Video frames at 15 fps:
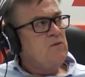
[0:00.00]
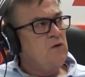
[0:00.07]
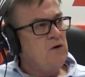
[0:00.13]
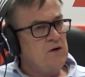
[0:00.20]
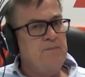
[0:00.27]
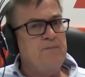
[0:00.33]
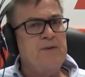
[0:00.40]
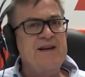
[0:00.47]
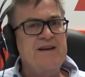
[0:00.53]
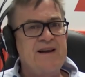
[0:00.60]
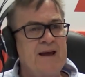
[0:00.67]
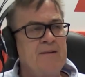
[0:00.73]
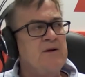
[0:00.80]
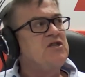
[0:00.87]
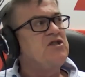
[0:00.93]
would be
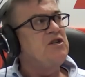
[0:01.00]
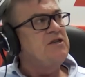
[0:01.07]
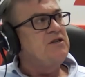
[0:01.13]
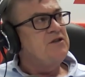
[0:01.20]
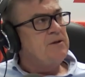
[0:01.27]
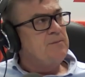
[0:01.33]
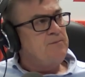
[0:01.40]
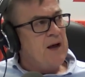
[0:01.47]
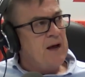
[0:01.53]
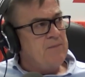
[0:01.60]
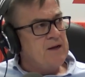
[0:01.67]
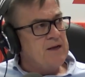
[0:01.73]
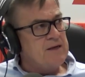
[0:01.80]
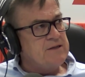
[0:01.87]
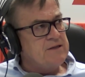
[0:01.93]
damaging to the
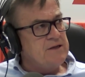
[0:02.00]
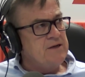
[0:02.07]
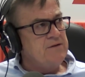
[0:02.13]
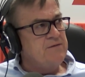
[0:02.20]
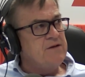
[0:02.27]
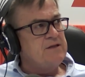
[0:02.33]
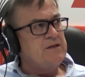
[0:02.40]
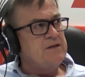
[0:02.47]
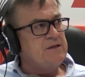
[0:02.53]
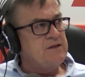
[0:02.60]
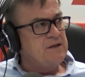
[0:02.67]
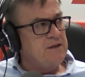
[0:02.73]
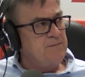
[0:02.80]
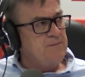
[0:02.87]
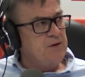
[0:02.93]
public service,
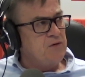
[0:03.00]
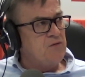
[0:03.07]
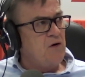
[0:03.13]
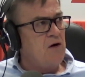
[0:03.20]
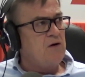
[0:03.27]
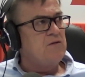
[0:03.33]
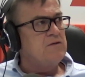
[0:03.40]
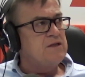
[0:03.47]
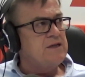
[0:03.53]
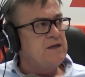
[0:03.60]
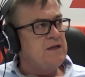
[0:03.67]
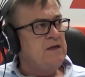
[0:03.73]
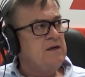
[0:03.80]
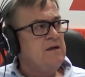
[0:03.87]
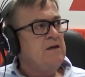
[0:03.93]
to the
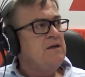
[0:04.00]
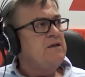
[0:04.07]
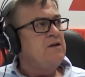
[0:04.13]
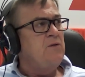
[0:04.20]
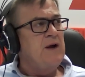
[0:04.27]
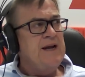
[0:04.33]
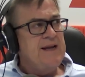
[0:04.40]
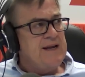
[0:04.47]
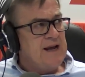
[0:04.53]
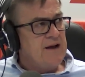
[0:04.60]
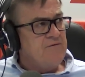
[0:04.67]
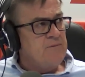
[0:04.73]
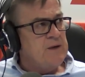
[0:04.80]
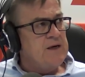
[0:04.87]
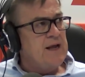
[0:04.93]
bureaucracy, to any
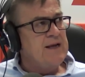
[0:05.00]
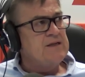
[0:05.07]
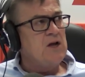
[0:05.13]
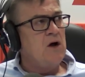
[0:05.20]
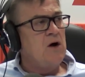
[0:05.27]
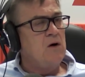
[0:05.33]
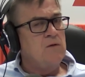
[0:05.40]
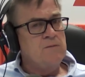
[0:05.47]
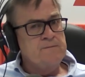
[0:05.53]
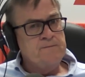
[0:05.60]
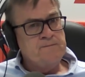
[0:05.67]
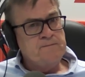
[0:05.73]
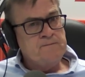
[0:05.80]
government as a whole.